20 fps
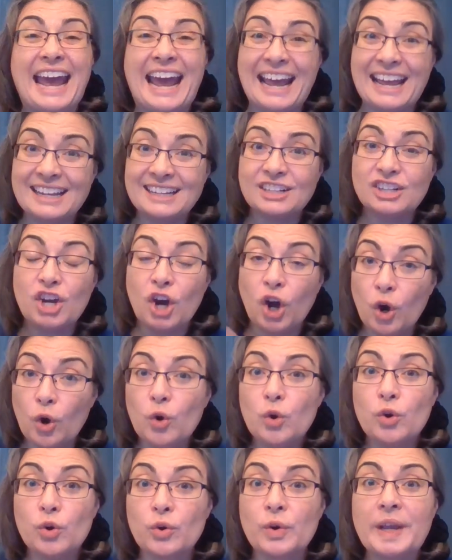and
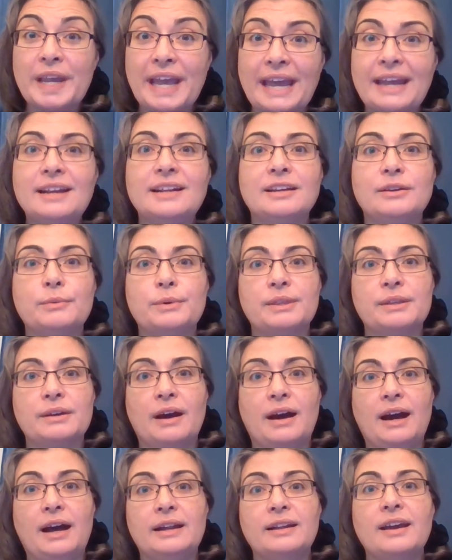co-creating with
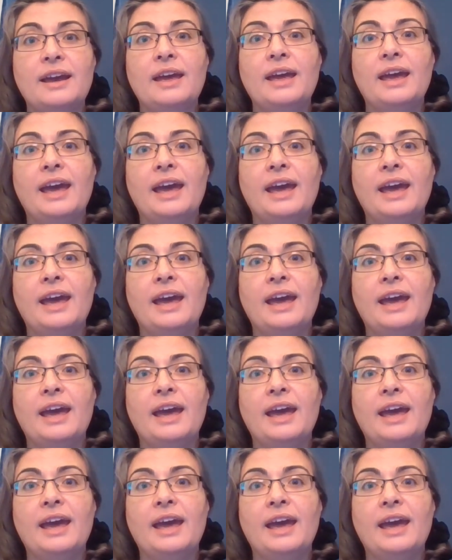God